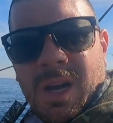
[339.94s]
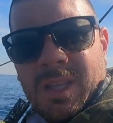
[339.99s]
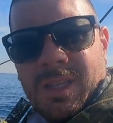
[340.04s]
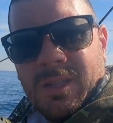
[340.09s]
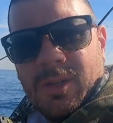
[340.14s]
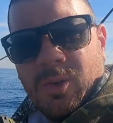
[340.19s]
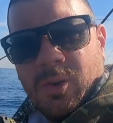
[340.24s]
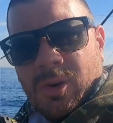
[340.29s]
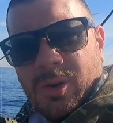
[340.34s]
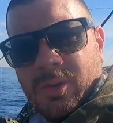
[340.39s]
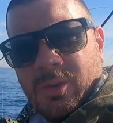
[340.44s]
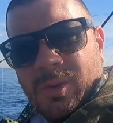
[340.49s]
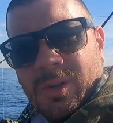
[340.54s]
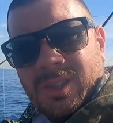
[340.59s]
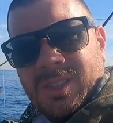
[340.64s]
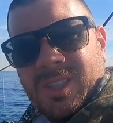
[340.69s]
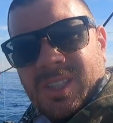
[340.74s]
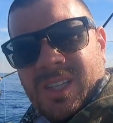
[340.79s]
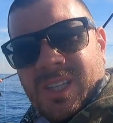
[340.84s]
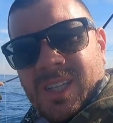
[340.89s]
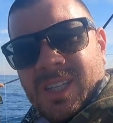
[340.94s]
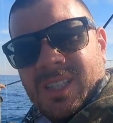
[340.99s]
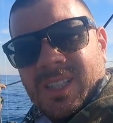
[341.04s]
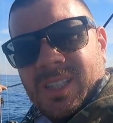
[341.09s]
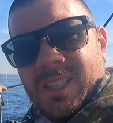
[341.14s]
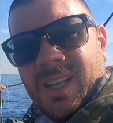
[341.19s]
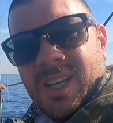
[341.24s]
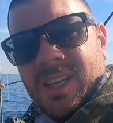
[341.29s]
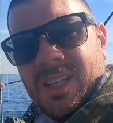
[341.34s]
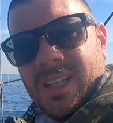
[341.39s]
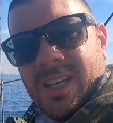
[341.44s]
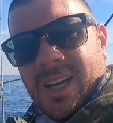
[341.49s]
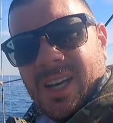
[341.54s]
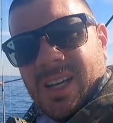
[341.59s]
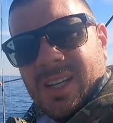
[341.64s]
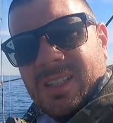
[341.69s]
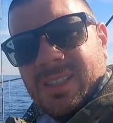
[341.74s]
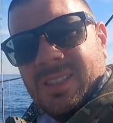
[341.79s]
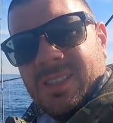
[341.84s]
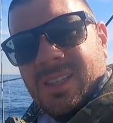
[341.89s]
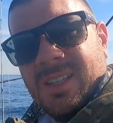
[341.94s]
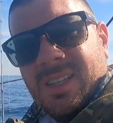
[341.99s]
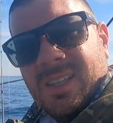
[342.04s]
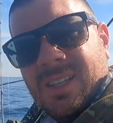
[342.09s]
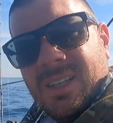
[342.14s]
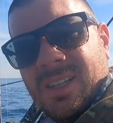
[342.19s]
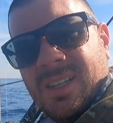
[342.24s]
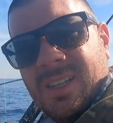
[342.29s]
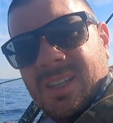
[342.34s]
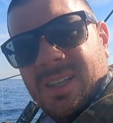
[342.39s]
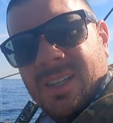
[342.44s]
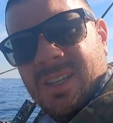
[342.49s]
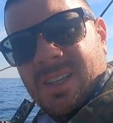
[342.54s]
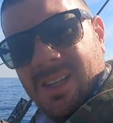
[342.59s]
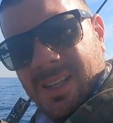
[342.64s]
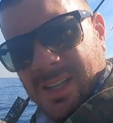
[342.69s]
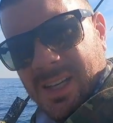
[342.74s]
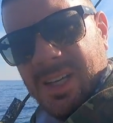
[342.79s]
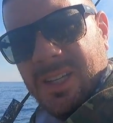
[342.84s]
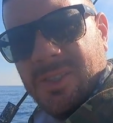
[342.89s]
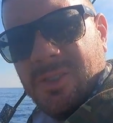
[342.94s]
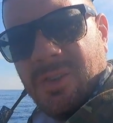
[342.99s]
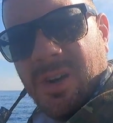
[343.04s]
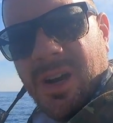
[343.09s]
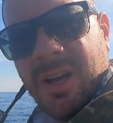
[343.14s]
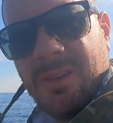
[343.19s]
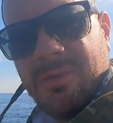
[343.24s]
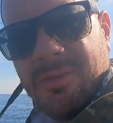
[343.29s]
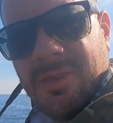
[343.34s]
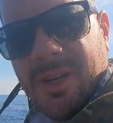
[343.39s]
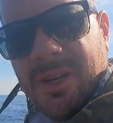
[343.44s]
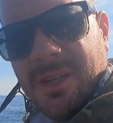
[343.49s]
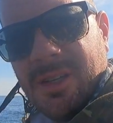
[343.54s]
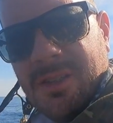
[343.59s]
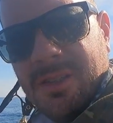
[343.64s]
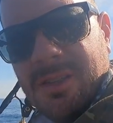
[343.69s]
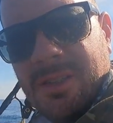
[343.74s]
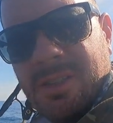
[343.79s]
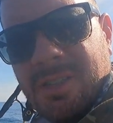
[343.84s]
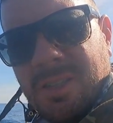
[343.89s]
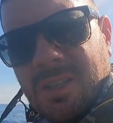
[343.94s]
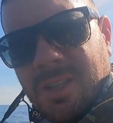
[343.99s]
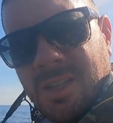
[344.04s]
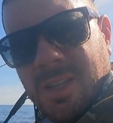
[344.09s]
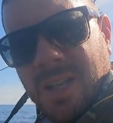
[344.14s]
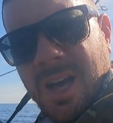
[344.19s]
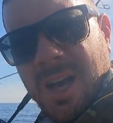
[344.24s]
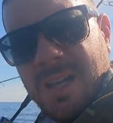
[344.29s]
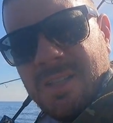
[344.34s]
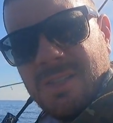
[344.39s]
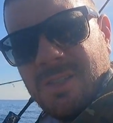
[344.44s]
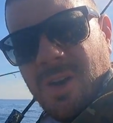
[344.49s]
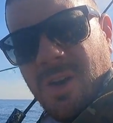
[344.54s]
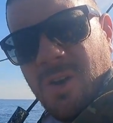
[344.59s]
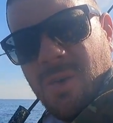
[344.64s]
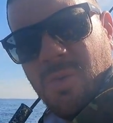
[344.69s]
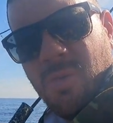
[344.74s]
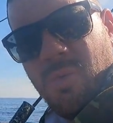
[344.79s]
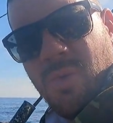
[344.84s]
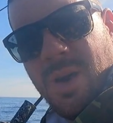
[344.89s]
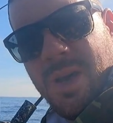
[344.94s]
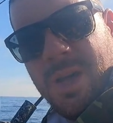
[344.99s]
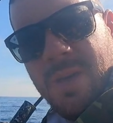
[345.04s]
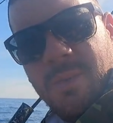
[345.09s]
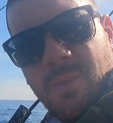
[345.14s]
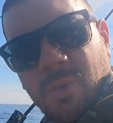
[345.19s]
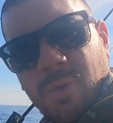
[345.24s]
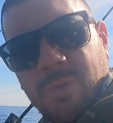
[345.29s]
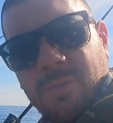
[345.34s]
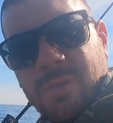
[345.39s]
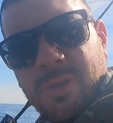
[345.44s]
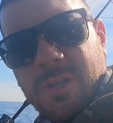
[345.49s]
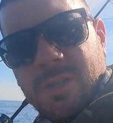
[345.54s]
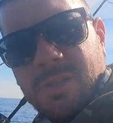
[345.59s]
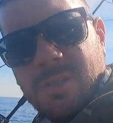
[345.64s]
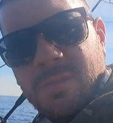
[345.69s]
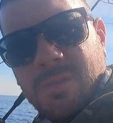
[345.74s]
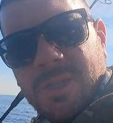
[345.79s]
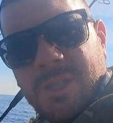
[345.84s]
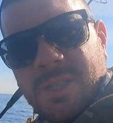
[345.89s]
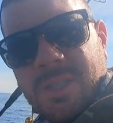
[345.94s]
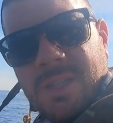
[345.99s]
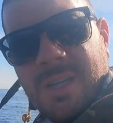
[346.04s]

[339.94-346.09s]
by the north once again today, guys. That's right, fellas. Elias caught way more fish than me